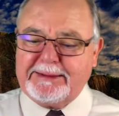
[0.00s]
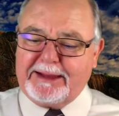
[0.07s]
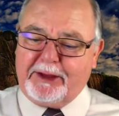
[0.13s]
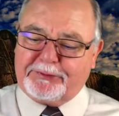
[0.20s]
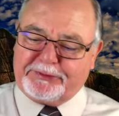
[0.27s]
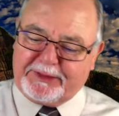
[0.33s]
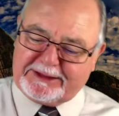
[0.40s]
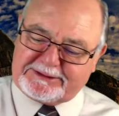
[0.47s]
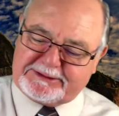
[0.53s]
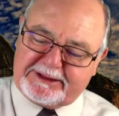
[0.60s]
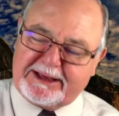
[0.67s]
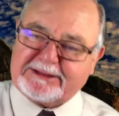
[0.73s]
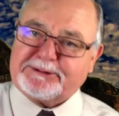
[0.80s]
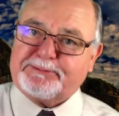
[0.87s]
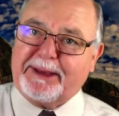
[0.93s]
Now, this
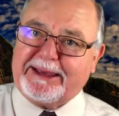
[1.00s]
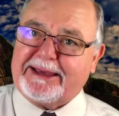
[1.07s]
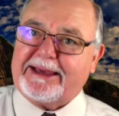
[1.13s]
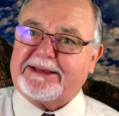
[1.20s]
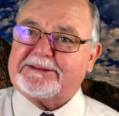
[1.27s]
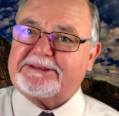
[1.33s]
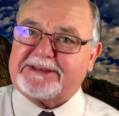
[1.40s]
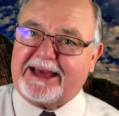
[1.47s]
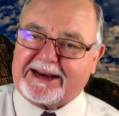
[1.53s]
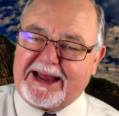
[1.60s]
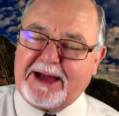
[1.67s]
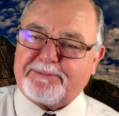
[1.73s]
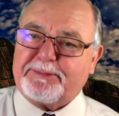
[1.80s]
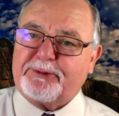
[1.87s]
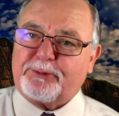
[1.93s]
is being set
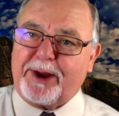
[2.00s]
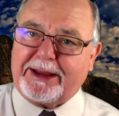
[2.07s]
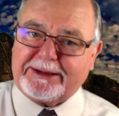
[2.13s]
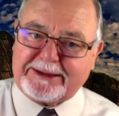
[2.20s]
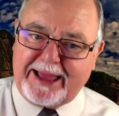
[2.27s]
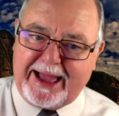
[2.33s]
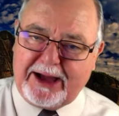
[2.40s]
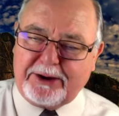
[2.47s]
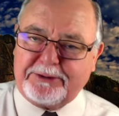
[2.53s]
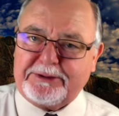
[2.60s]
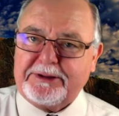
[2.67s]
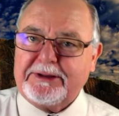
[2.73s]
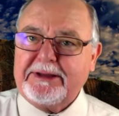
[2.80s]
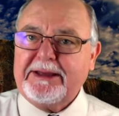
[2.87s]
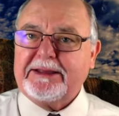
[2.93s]
up right now.
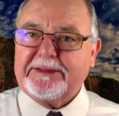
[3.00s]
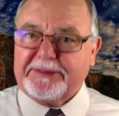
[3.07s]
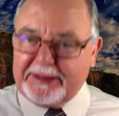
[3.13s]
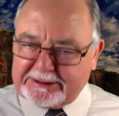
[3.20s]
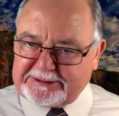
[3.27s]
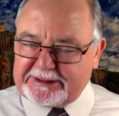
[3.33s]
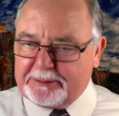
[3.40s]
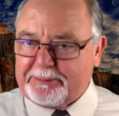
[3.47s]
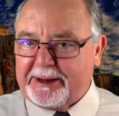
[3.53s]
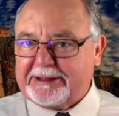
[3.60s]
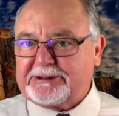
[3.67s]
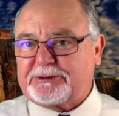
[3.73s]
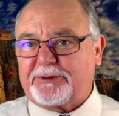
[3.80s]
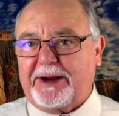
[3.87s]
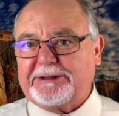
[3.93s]
This
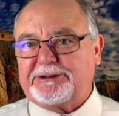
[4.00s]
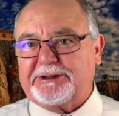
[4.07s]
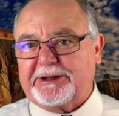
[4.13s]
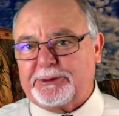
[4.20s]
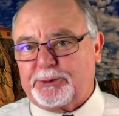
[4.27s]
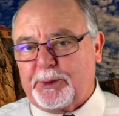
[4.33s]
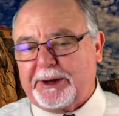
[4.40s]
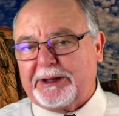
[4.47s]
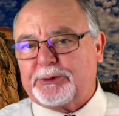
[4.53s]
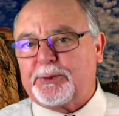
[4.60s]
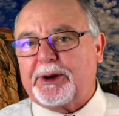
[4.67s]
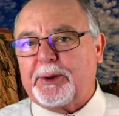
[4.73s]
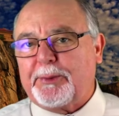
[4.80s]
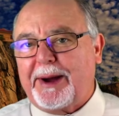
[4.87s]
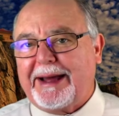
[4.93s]
administration in twenty
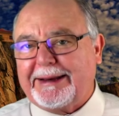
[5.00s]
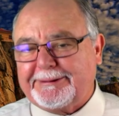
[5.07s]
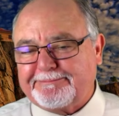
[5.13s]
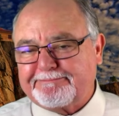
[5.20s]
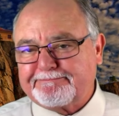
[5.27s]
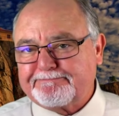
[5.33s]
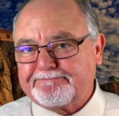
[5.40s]
twenty-one